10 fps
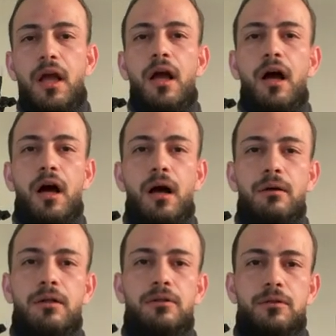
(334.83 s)
How
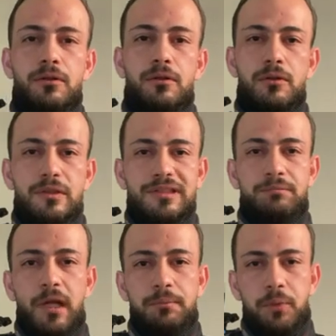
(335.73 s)
could you use
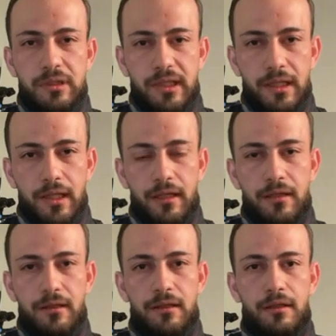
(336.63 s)
Pulpotec
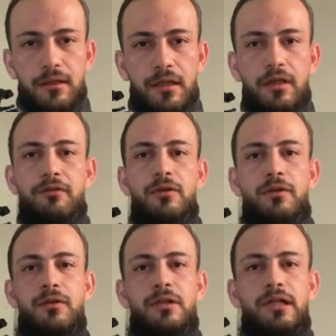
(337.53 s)
if you
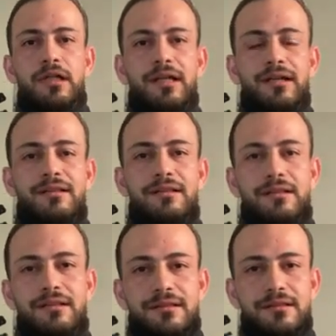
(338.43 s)
know it
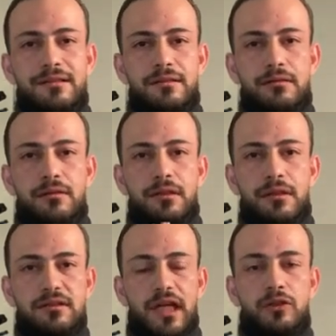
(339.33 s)
is
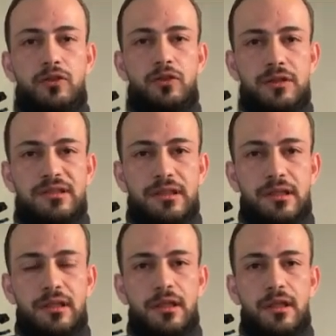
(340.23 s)
cytotoxic?
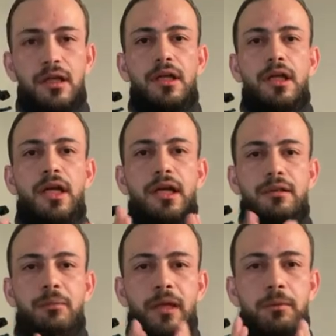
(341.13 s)
It
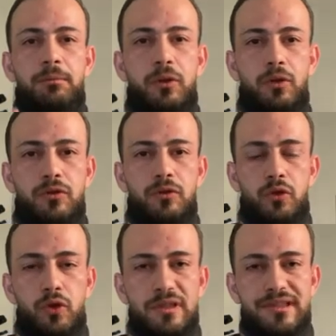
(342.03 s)
may be
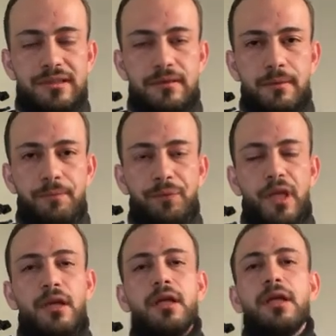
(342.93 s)
produce
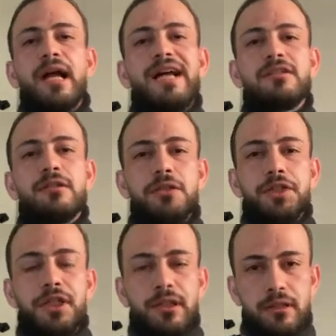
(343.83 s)

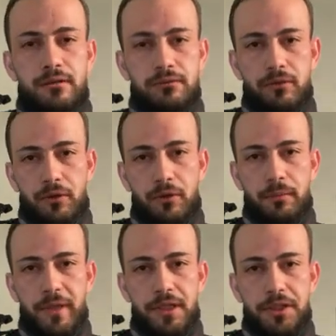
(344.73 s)
carcinogenic for your
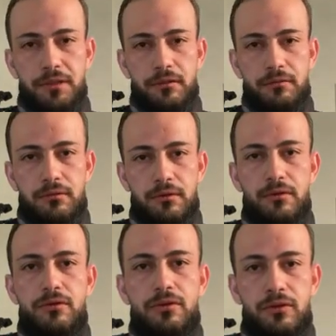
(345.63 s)
patient.
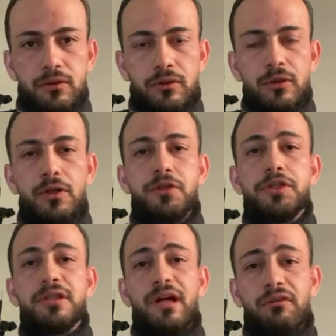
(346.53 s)
So you
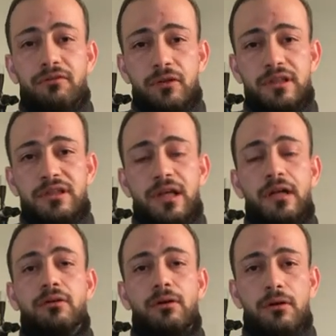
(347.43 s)
should avoid it
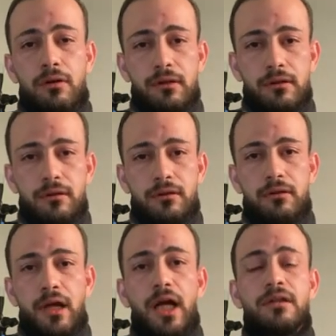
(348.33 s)
at all.
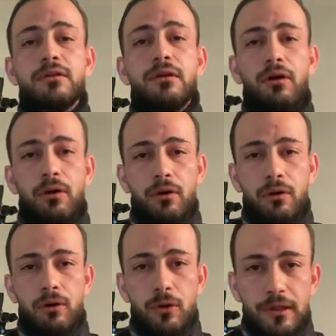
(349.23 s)
At
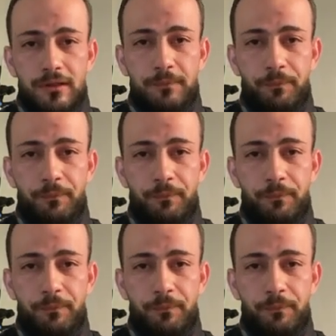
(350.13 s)
all.